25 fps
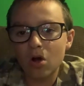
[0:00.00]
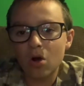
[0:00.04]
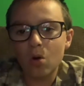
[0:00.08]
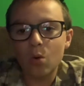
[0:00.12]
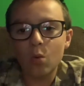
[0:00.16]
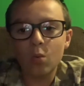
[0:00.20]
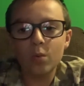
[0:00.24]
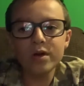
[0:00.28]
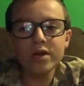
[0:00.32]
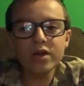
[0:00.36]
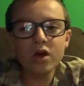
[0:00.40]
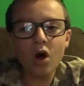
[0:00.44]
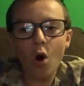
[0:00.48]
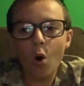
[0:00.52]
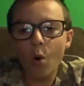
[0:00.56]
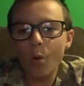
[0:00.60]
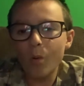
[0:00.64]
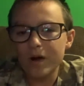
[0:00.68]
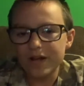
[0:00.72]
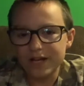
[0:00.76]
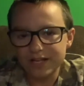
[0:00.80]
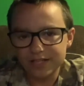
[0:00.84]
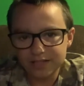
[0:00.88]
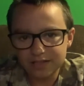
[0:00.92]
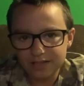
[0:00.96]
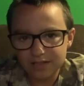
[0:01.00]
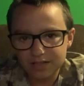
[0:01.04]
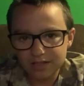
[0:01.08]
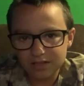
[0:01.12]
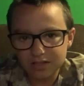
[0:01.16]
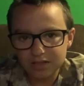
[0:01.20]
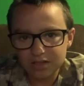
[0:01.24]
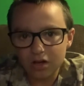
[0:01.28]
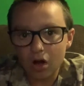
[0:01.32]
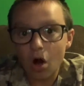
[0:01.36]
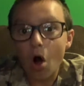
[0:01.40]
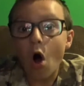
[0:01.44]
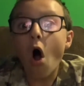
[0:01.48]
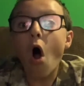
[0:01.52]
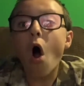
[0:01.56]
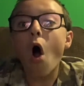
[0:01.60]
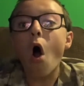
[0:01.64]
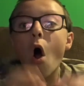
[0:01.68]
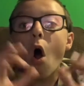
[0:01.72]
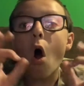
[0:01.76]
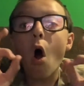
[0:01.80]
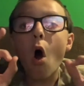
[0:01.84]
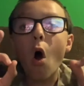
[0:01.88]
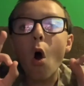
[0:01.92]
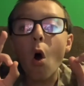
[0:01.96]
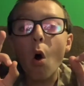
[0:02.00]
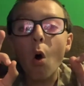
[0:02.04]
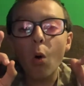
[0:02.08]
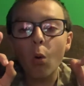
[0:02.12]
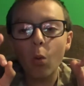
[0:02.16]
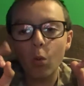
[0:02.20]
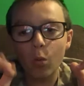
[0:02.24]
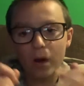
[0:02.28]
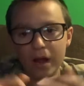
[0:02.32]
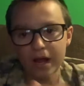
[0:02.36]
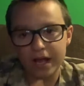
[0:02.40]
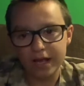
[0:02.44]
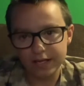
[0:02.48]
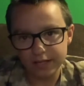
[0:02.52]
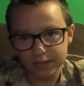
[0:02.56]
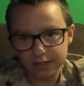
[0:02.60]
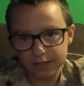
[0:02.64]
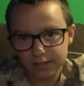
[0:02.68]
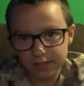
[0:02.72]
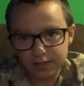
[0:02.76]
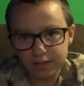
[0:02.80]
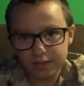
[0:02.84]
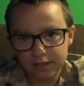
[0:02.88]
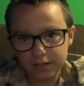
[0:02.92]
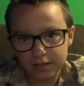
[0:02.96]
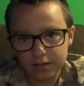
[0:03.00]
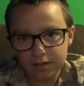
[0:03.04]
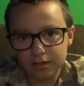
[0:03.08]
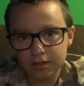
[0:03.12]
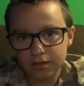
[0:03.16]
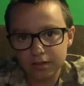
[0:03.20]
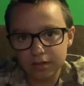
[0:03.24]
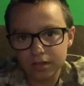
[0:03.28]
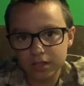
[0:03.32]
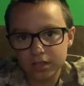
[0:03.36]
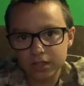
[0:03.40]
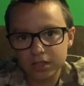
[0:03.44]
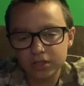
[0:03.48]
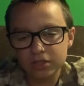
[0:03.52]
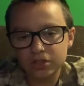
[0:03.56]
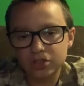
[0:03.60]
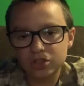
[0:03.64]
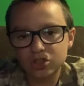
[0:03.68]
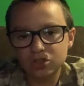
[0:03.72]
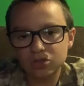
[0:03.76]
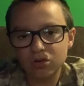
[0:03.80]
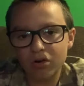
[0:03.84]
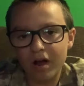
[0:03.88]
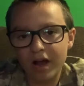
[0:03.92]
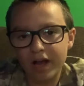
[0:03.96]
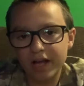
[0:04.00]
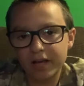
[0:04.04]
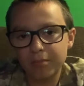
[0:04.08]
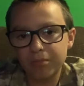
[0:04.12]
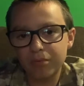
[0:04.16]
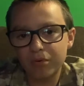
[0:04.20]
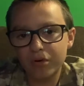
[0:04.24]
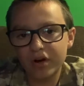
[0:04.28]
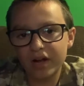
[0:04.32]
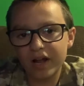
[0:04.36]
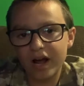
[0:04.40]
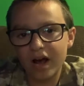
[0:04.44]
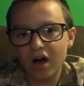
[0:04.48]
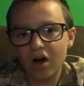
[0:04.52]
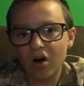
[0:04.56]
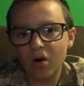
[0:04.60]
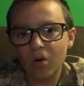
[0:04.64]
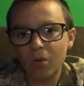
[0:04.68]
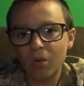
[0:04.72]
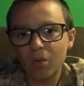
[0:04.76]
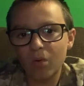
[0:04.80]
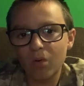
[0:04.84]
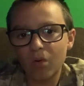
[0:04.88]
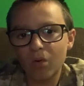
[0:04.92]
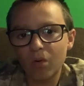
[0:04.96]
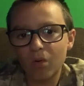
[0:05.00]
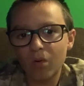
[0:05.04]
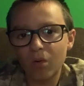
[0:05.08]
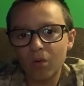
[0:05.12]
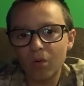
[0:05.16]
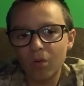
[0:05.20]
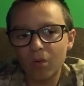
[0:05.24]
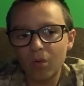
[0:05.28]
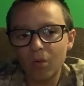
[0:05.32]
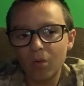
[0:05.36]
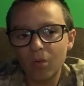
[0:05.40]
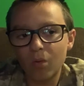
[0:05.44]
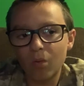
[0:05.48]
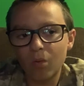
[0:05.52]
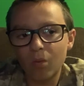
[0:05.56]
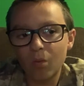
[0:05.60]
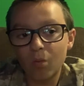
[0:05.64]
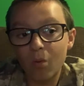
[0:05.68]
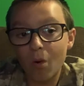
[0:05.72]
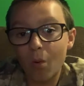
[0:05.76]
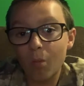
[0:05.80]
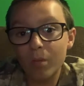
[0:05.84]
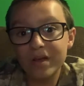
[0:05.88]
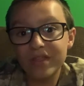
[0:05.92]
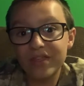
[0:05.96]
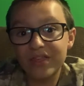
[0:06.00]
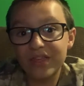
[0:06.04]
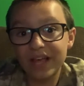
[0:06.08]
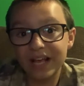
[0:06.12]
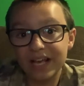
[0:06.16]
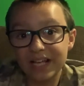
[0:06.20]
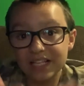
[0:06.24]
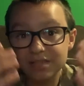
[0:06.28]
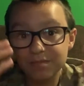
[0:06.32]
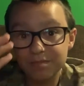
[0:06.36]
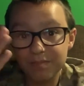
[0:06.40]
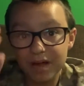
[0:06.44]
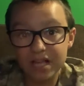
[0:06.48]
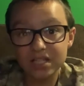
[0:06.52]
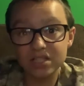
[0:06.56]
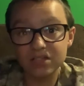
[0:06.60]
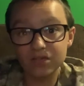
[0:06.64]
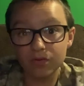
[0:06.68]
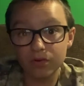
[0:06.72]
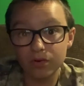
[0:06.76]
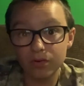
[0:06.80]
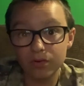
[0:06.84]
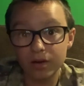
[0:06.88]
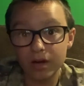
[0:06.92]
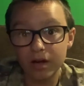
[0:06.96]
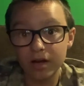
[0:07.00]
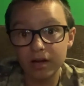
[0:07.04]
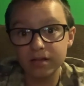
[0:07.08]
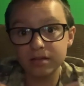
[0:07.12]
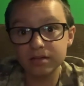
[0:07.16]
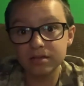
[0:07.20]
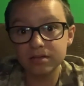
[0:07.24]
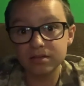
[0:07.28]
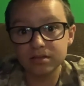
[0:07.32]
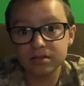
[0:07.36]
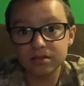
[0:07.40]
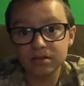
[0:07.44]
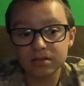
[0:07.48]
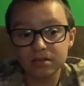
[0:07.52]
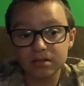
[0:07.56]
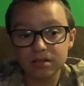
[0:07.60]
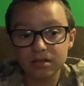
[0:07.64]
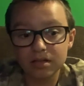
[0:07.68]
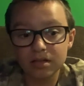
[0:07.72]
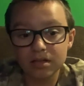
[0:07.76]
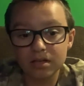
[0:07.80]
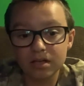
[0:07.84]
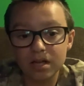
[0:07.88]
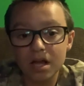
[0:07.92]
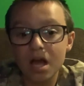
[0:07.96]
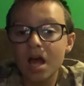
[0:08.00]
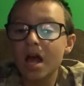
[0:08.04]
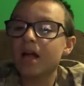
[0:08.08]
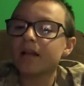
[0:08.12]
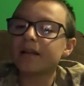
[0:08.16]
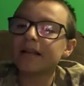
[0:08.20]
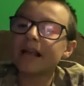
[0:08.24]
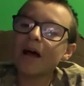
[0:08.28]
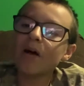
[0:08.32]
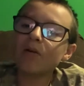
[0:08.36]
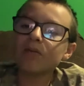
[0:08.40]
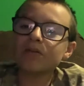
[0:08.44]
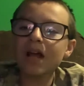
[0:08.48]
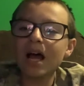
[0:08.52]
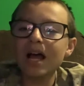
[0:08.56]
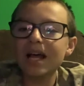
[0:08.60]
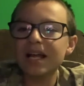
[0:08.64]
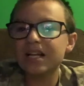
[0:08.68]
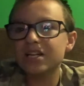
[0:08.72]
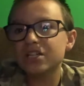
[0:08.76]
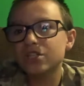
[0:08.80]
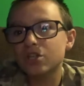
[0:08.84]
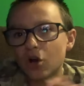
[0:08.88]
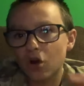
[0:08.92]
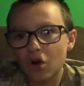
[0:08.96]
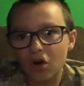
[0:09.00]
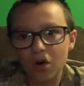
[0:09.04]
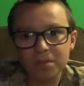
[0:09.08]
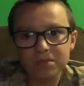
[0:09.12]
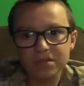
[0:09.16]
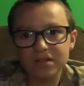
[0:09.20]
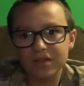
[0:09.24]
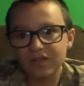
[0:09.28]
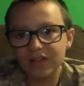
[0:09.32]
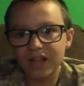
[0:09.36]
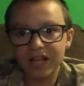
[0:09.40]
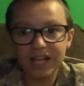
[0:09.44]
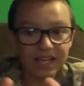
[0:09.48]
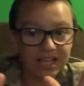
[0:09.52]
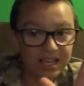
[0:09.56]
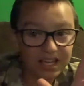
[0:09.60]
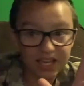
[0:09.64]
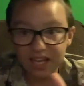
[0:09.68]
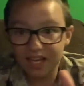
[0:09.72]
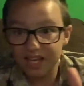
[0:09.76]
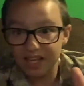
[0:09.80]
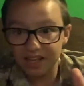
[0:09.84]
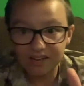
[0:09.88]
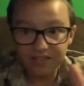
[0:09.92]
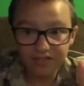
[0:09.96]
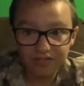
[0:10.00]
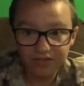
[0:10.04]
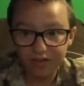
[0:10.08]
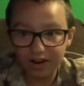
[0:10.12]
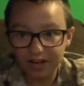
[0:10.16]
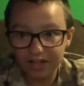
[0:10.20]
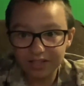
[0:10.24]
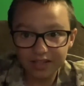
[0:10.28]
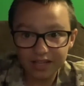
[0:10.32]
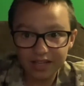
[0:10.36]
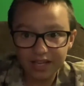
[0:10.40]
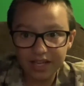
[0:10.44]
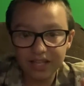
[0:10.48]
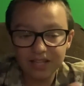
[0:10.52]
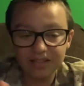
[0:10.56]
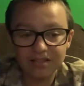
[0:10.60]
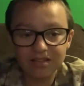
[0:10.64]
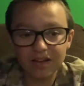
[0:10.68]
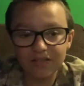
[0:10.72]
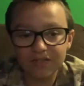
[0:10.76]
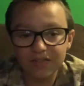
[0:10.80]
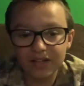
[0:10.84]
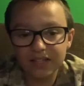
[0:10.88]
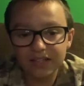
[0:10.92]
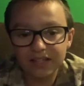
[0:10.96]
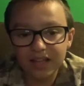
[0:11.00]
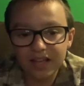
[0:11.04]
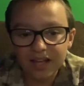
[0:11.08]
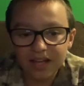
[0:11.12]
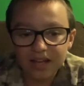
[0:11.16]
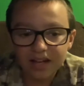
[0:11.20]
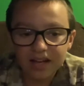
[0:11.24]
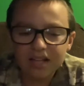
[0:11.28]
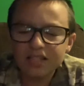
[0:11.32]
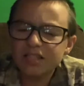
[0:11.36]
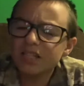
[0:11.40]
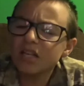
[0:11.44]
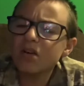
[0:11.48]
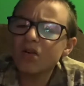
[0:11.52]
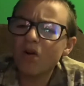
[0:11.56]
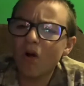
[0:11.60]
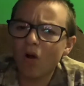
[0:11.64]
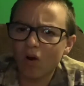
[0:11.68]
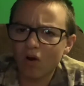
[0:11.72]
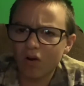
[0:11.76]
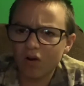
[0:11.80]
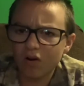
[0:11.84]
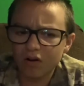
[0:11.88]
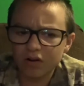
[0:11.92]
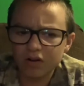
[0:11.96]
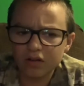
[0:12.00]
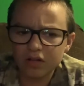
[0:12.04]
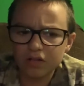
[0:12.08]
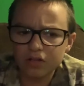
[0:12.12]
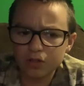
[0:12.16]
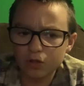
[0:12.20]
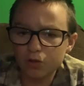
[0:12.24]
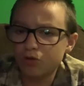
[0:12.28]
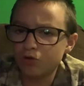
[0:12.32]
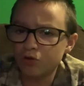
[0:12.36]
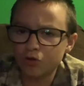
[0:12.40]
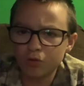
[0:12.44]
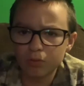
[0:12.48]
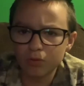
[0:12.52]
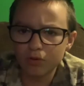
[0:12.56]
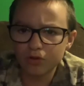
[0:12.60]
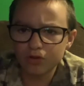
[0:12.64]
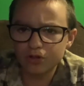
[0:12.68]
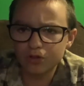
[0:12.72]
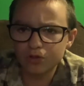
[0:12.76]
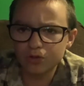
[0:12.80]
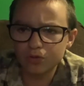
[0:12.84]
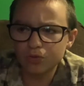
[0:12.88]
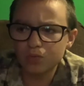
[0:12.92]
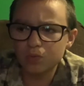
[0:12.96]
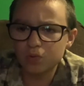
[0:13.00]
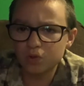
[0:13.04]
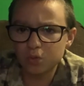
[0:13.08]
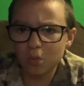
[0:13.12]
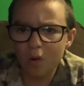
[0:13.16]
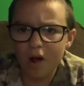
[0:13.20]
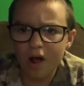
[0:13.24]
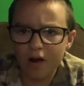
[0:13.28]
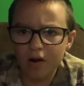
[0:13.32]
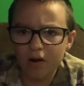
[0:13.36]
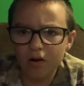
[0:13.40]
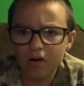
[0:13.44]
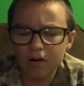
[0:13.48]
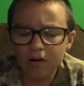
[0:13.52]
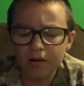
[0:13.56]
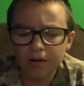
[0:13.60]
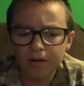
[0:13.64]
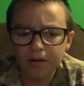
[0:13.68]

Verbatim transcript: we always, always try and put out what we think is best for you guys. Now, not in terms of like kid friendly stuff like that, because there are YouTubers who swear.